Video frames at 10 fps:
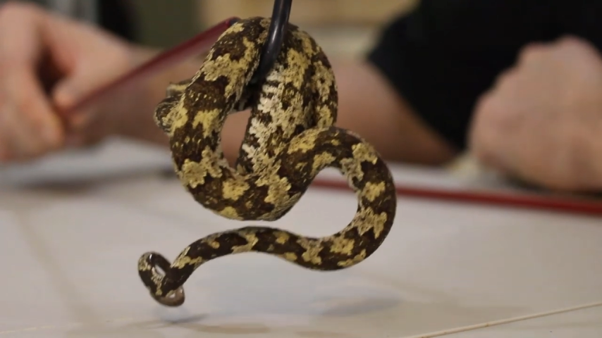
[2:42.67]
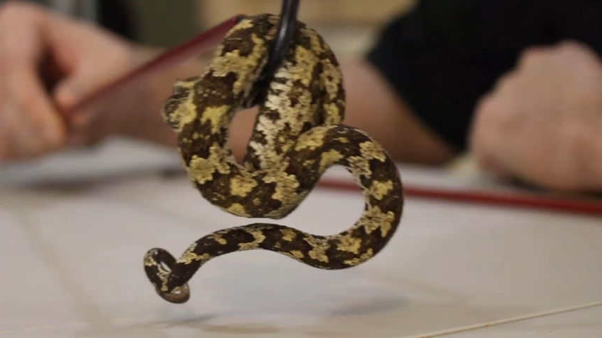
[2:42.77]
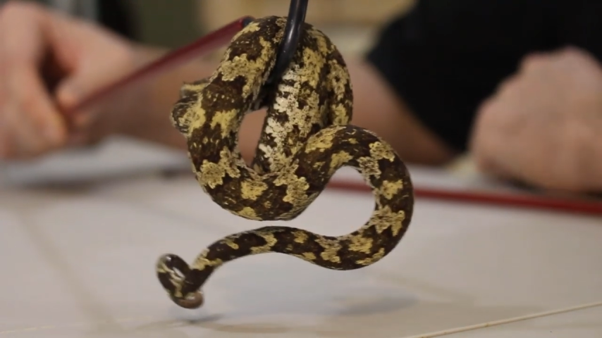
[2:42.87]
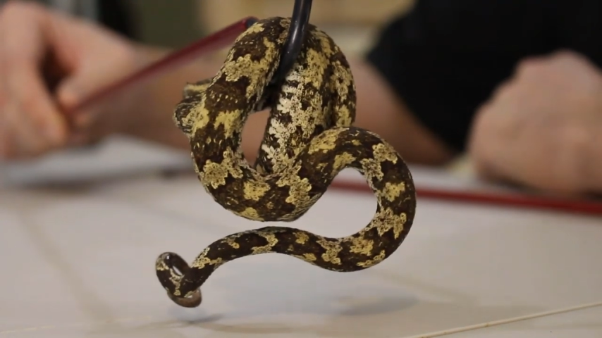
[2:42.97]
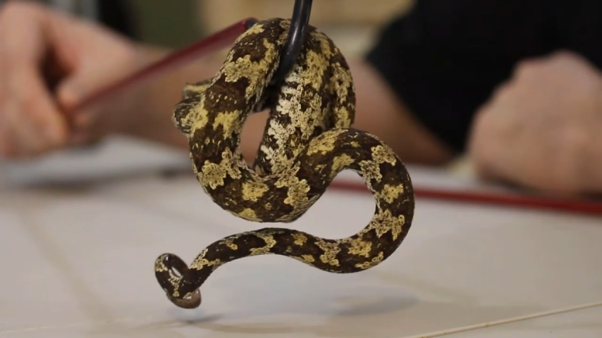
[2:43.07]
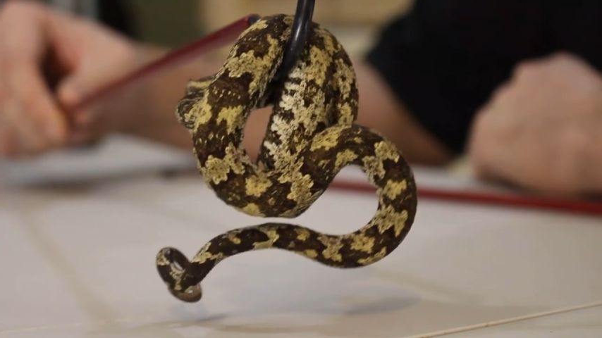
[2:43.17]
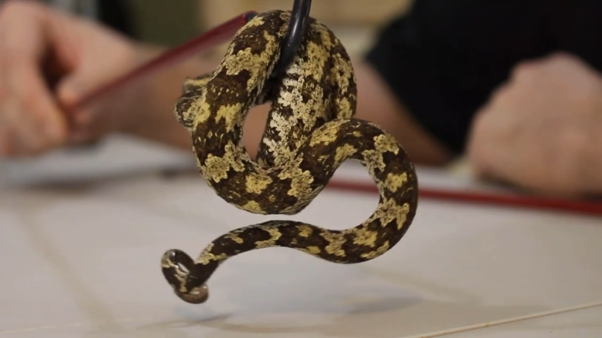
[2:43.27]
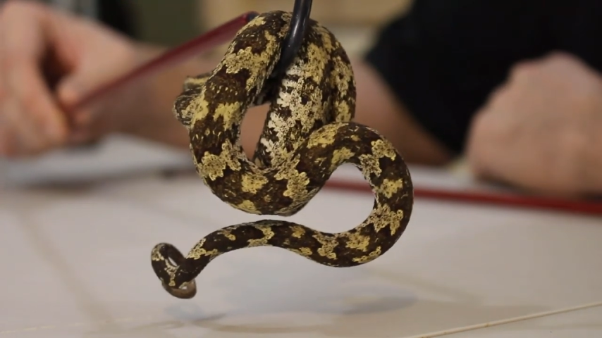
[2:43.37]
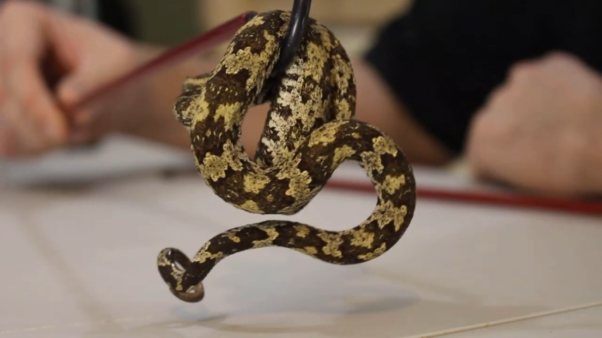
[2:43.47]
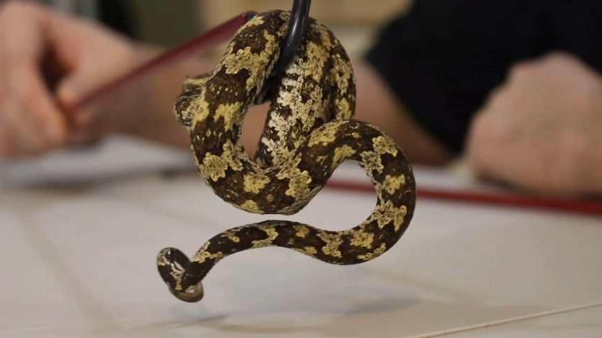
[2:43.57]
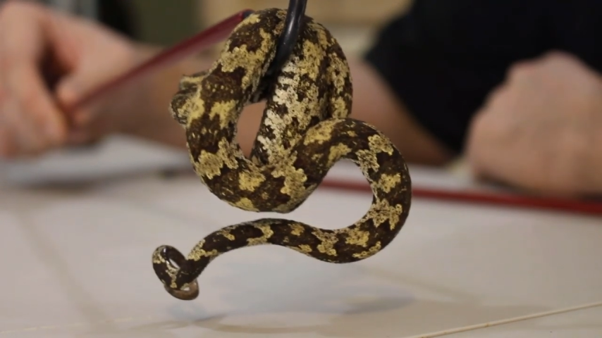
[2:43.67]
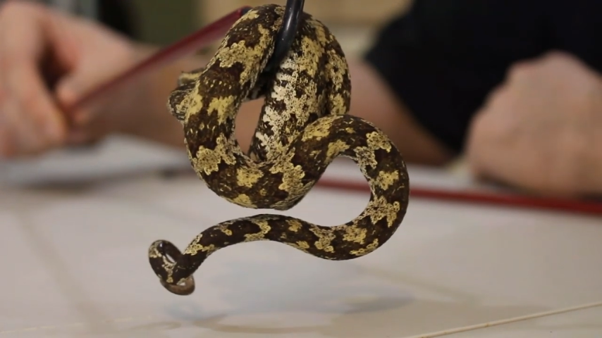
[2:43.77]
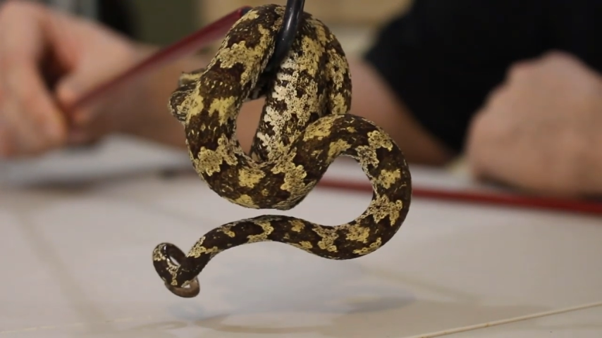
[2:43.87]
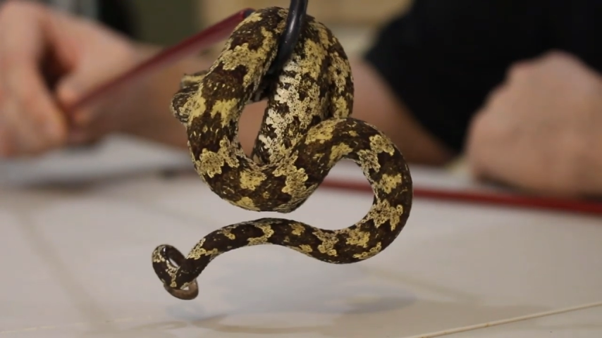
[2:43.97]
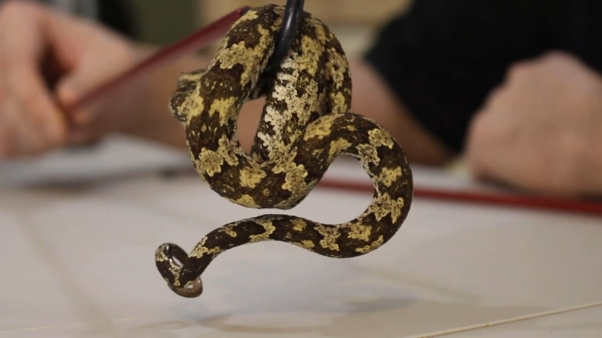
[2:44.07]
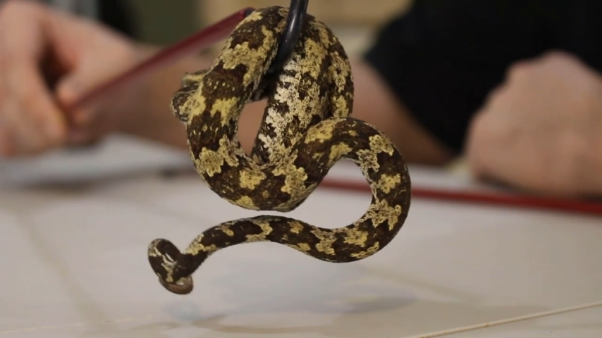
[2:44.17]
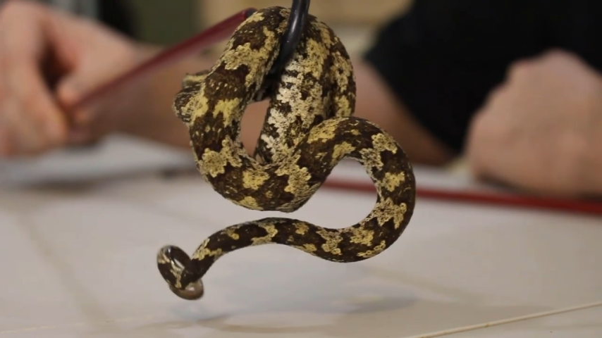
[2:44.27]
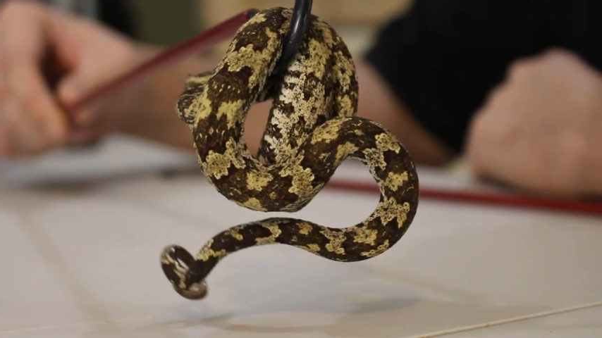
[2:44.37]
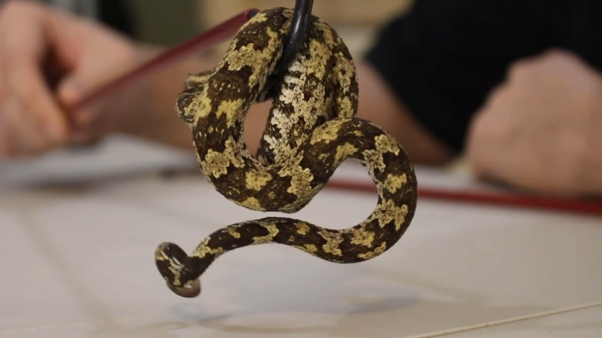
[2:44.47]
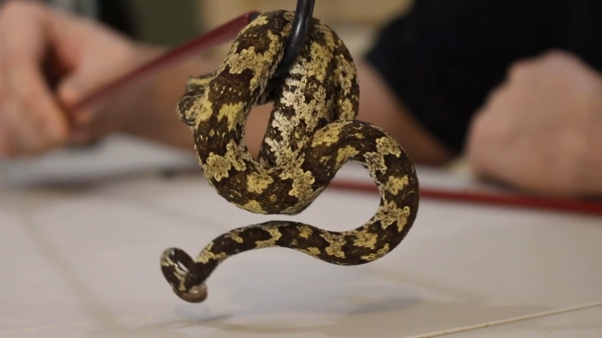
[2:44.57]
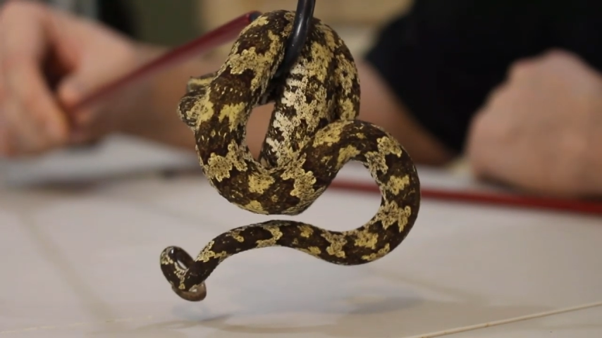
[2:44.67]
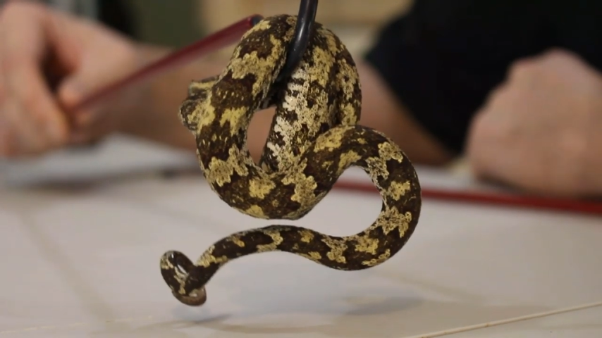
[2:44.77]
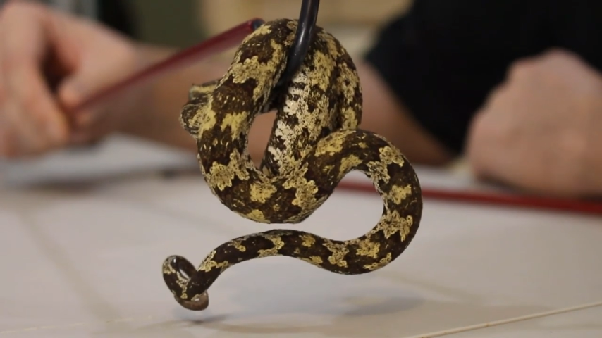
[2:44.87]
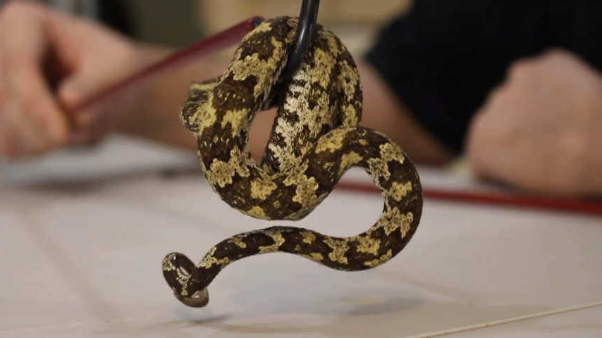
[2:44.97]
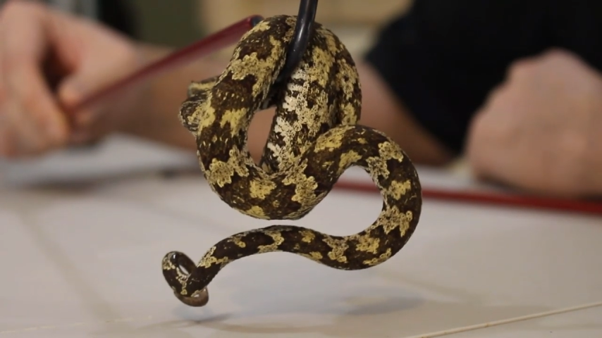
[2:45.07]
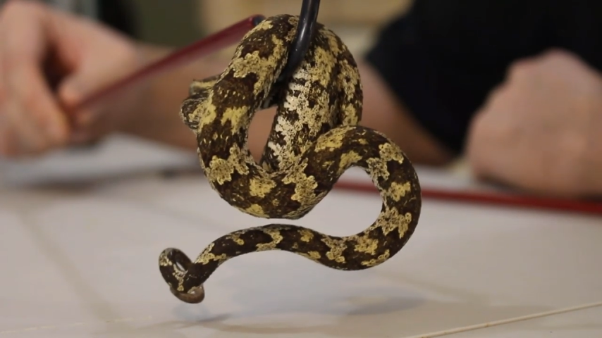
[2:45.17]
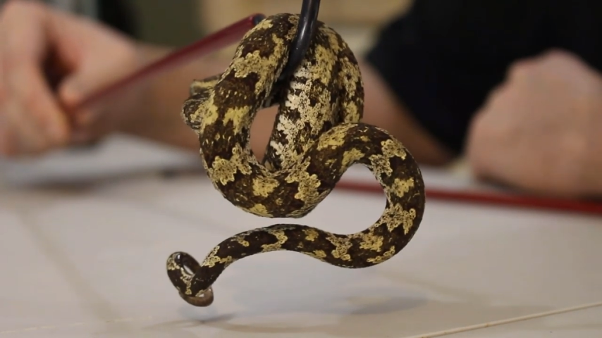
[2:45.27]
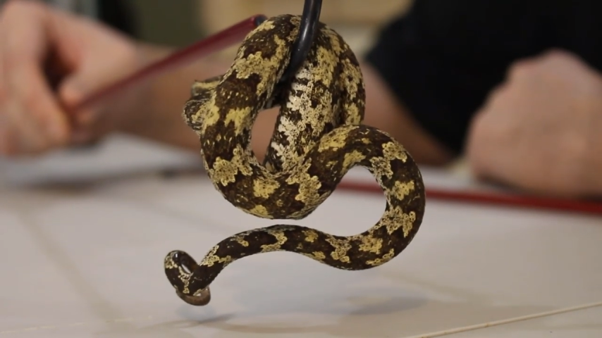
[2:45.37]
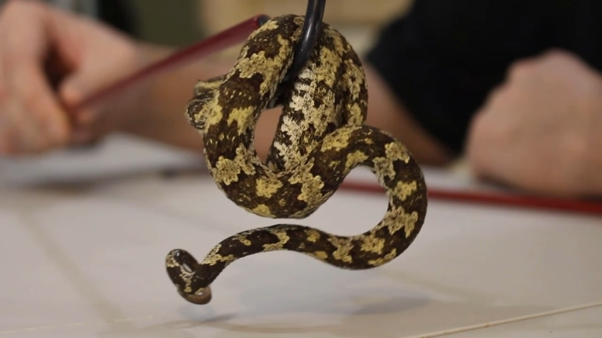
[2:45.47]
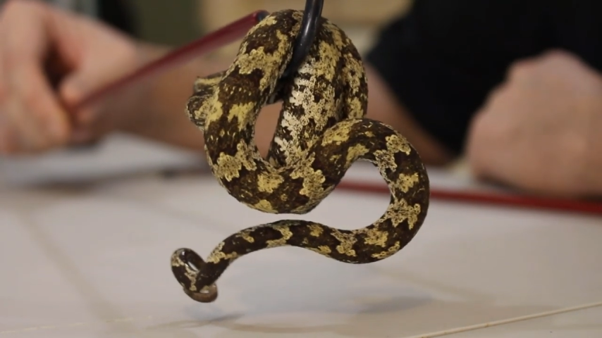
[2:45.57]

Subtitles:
No face is visible, so there are no lips to read.